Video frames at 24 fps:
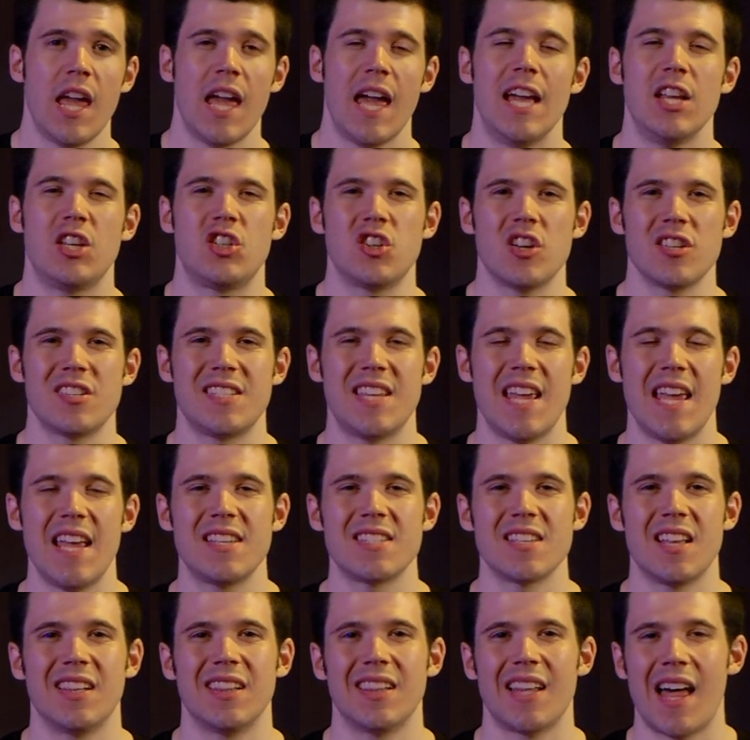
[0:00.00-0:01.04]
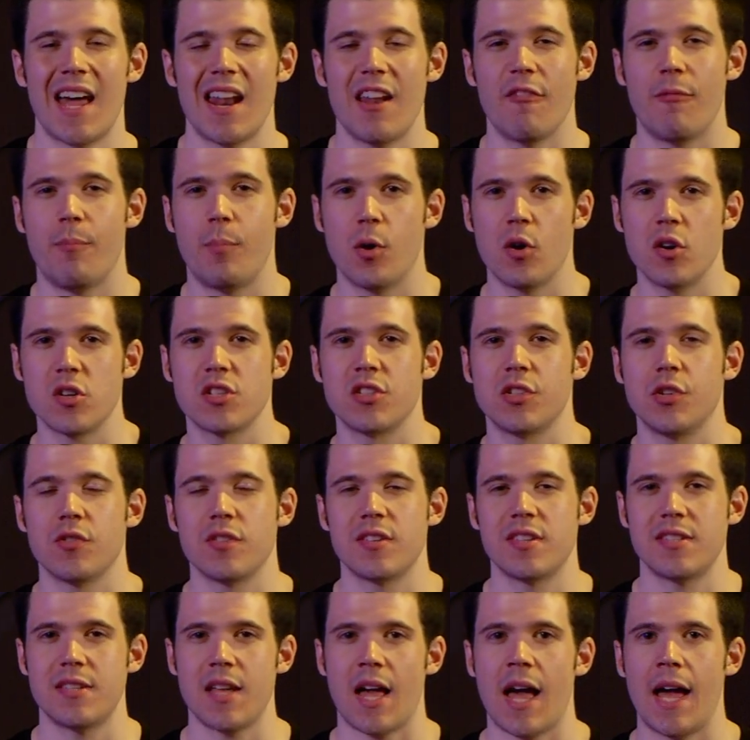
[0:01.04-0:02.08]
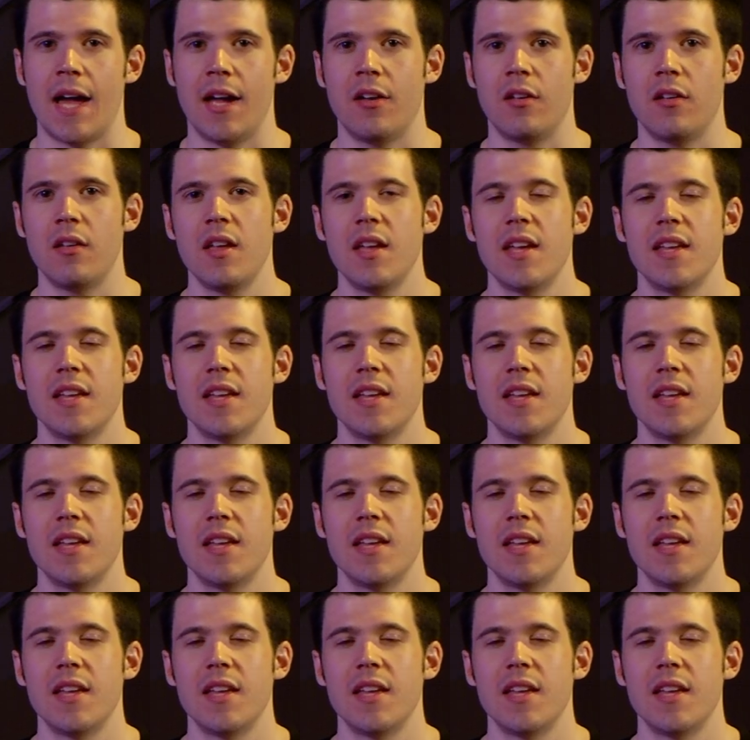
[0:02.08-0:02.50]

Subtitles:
It just takes a lot of personal style